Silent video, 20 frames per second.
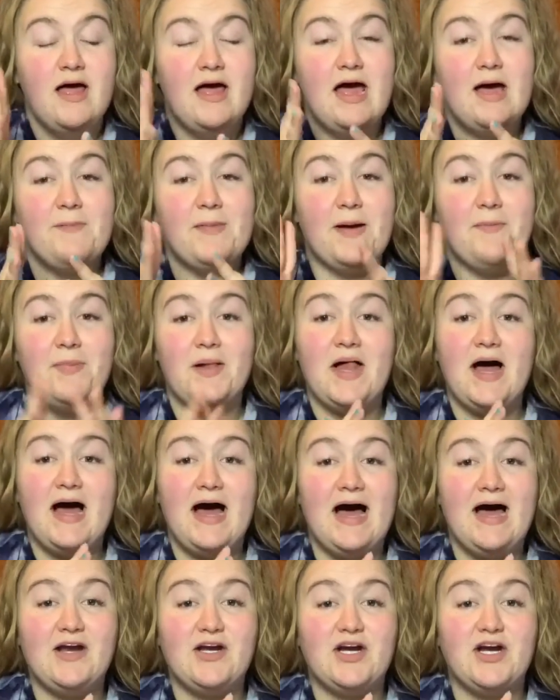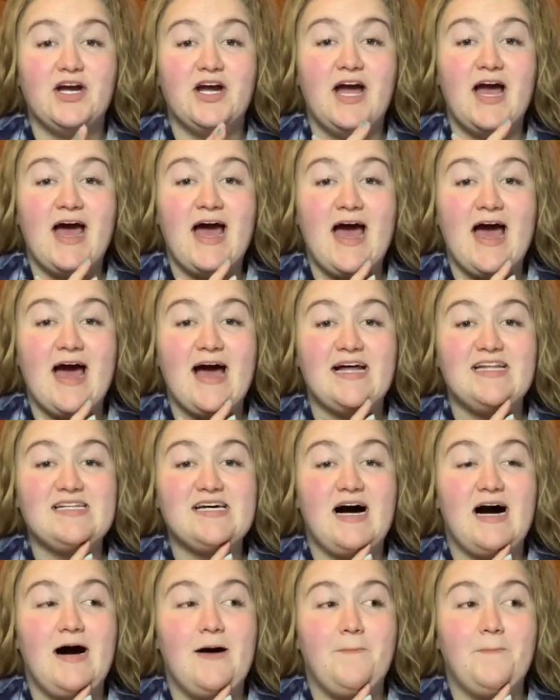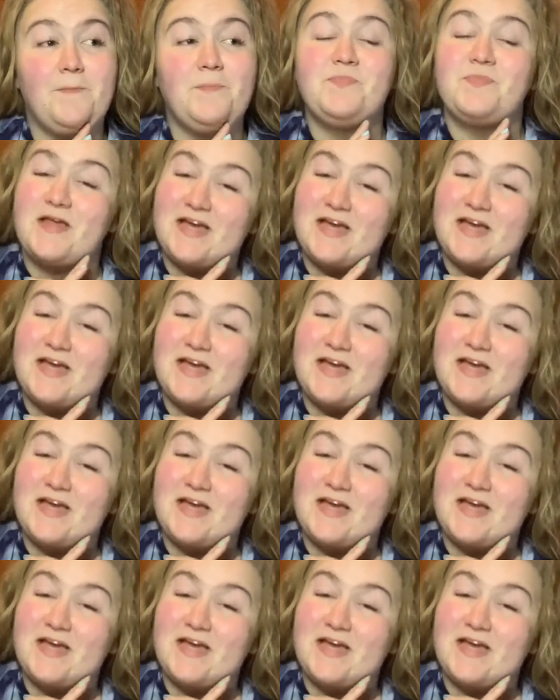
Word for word: and my planner and um,